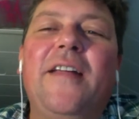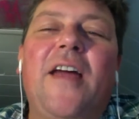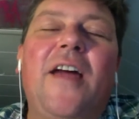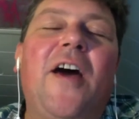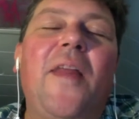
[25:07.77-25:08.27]

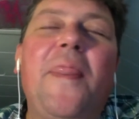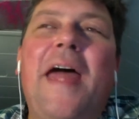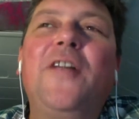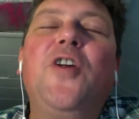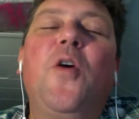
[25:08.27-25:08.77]
on
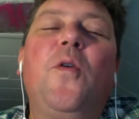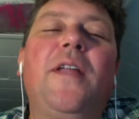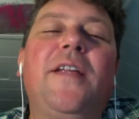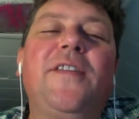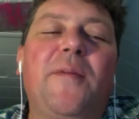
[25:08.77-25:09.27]
that note,
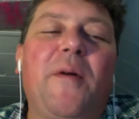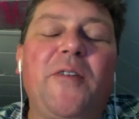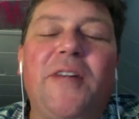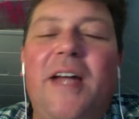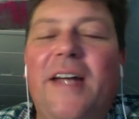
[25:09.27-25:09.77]
let's talk about
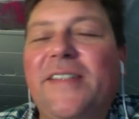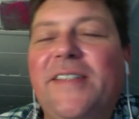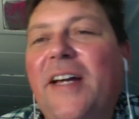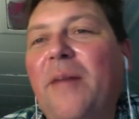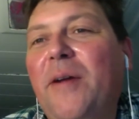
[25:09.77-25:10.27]
what you guys
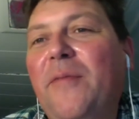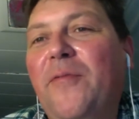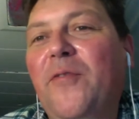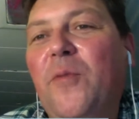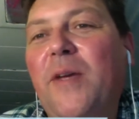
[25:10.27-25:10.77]
got coming
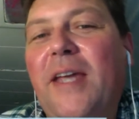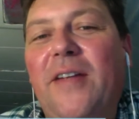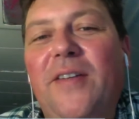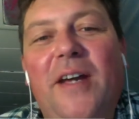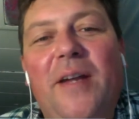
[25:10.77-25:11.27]
up for the
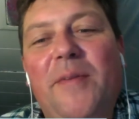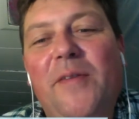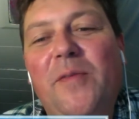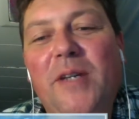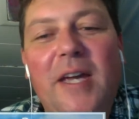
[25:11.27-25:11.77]
weekend. You got a
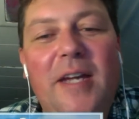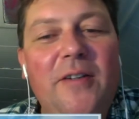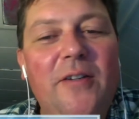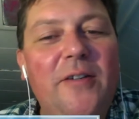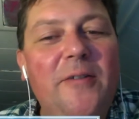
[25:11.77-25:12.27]
busy
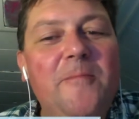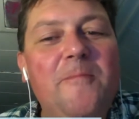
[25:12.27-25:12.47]
weekend, or